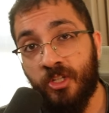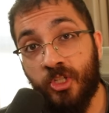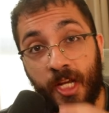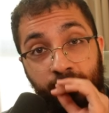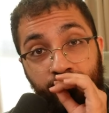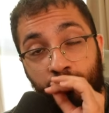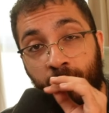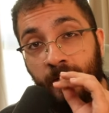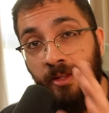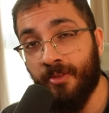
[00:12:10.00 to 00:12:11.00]
Save the
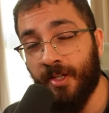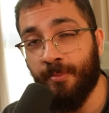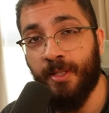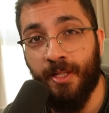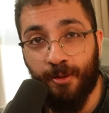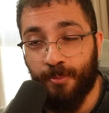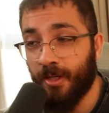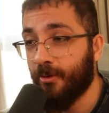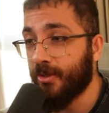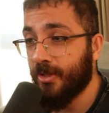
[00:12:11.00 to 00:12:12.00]
money and thank me later. But
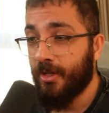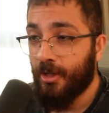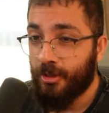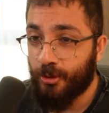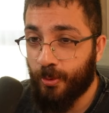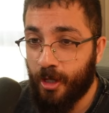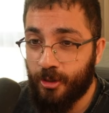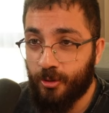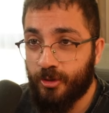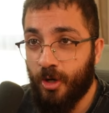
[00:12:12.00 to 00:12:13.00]
anyways, just wanted
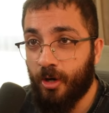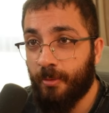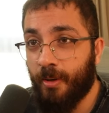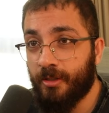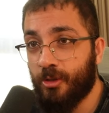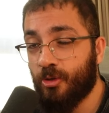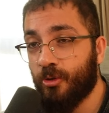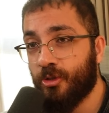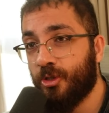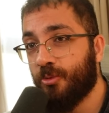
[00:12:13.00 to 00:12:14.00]
to talk about this whole
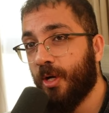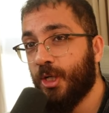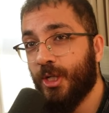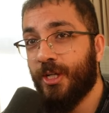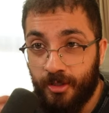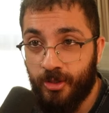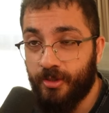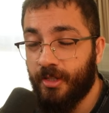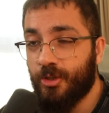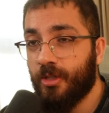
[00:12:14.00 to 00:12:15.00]
situation. This is
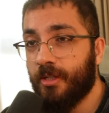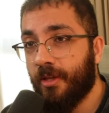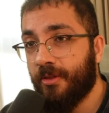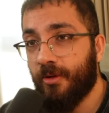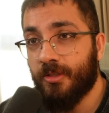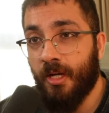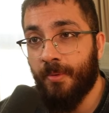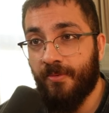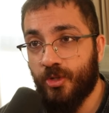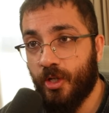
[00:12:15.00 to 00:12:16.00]
literally the third time
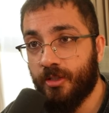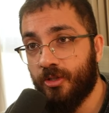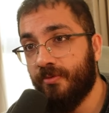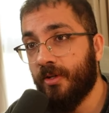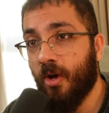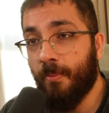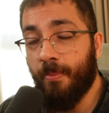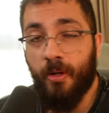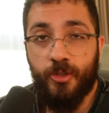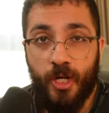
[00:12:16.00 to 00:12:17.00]
I've shot this video. I
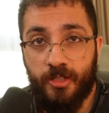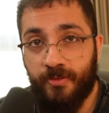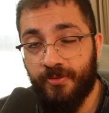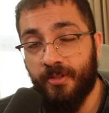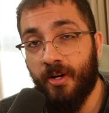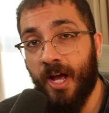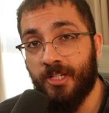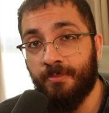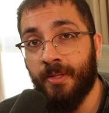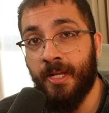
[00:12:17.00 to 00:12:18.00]
apologize if there
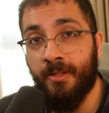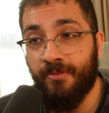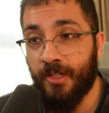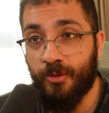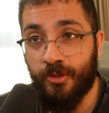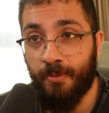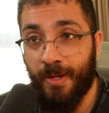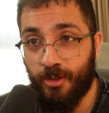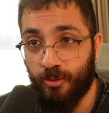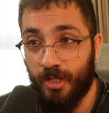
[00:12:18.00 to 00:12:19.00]
hasn't been any videos in the
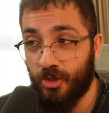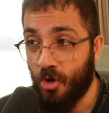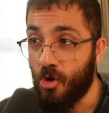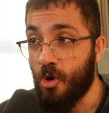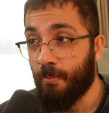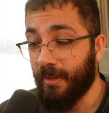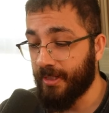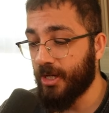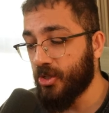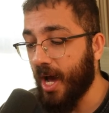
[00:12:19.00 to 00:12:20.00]
past few days,
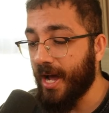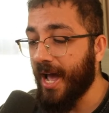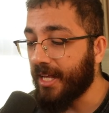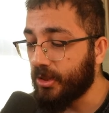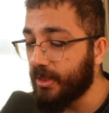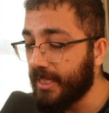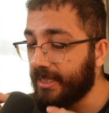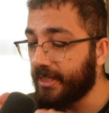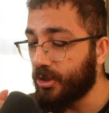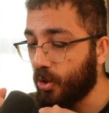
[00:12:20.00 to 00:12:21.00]
because I had to
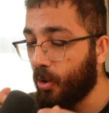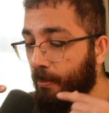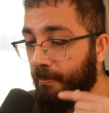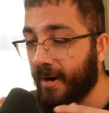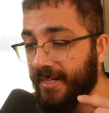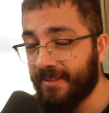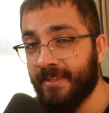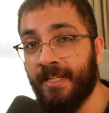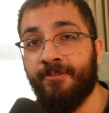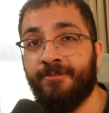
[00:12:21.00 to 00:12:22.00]
get this whole mic
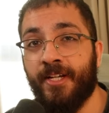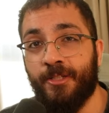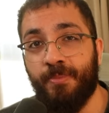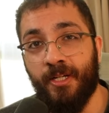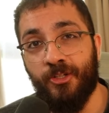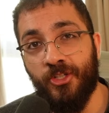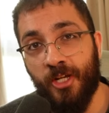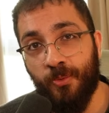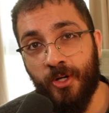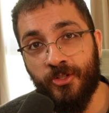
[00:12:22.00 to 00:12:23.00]
thing fixed, because there
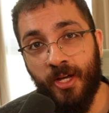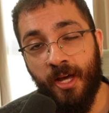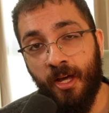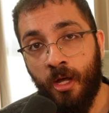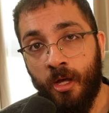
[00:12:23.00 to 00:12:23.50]
was a